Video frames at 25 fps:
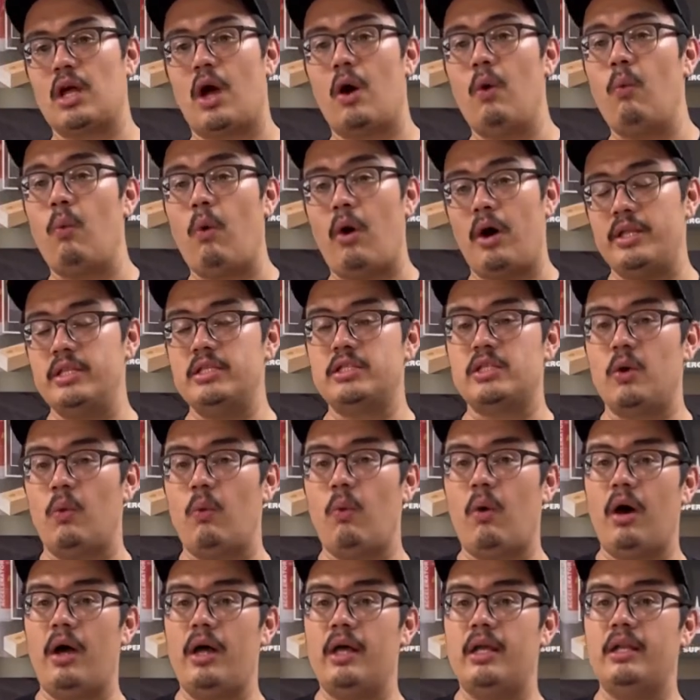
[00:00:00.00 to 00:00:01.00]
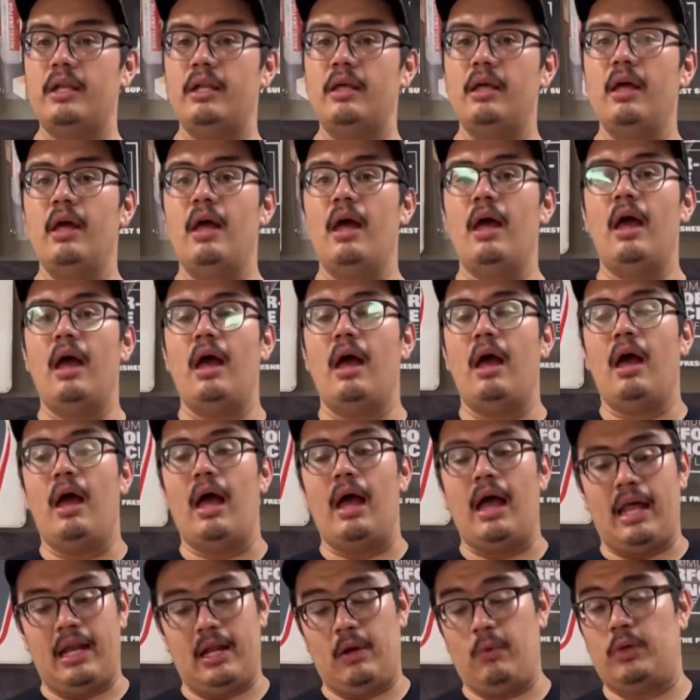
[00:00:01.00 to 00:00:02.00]
1-to-1
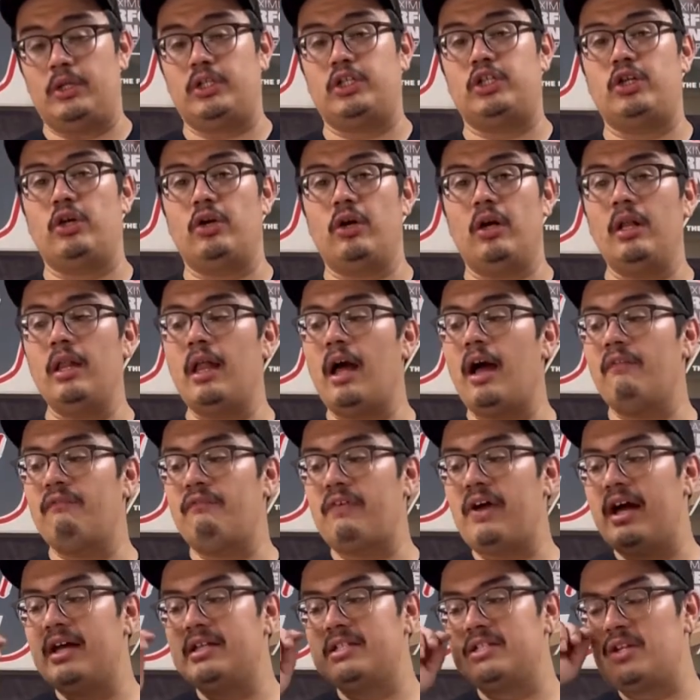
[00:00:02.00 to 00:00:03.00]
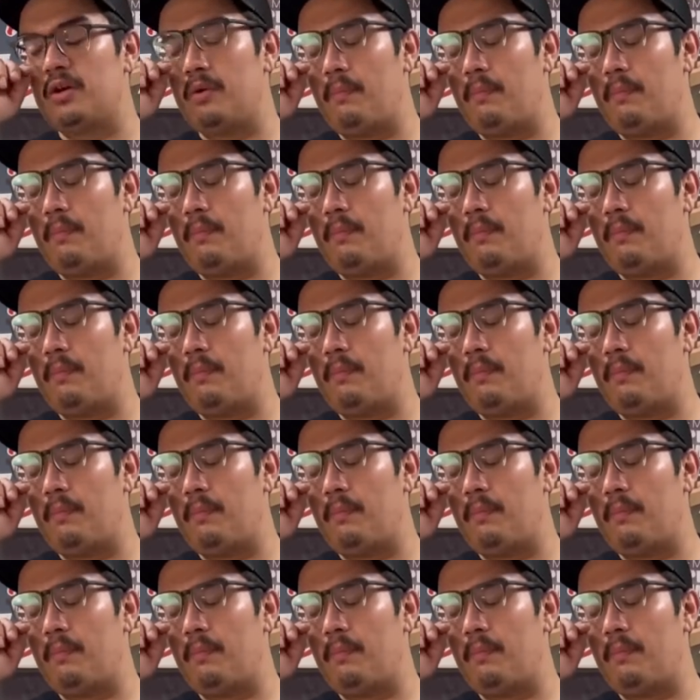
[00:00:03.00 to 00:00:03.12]
and it would cure a lot faster.